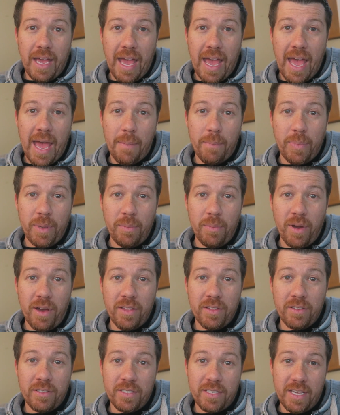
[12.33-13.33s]
Happy
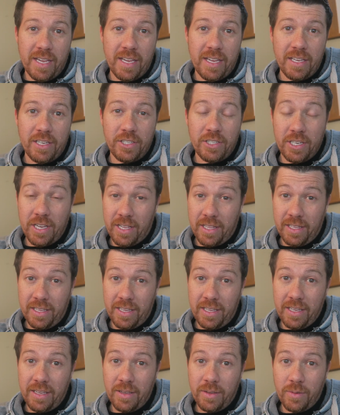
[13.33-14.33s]
Mother's Day,
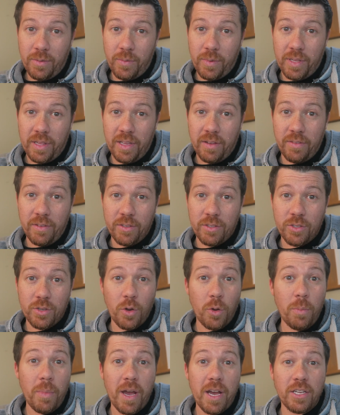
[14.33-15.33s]
Shelley. We love you
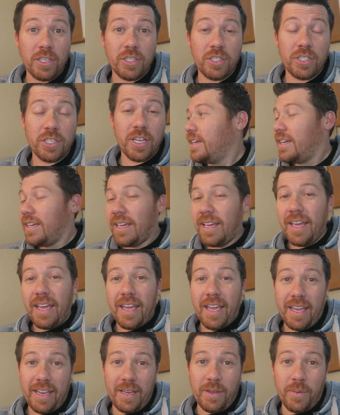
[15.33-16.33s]
so much.
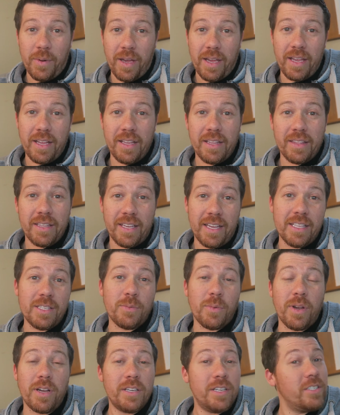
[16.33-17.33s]
Anyway, the kids
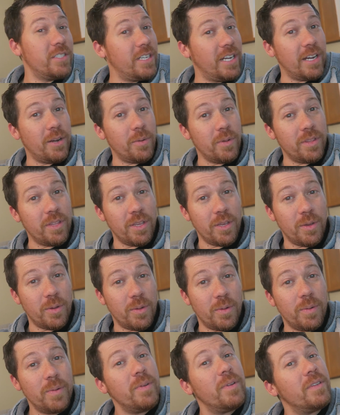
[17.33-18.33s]
wanted to share with
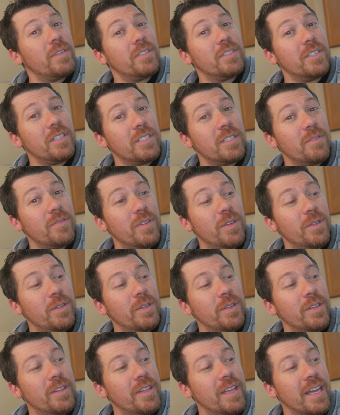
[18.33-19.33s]
you just a few
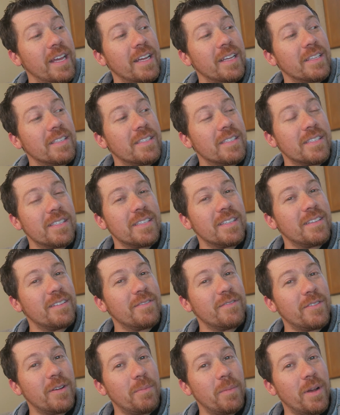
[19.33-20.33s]
little things
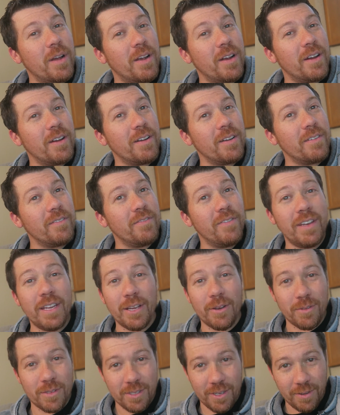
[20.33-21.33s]
from our
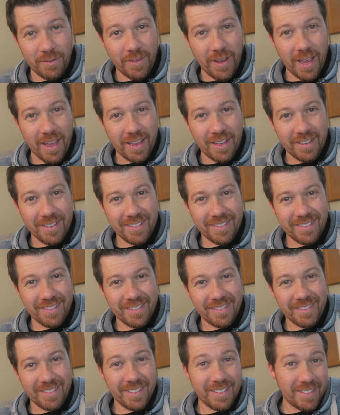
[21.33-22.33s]
video survey.
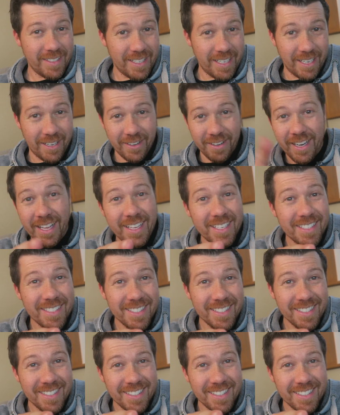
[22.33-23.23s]
Here it is.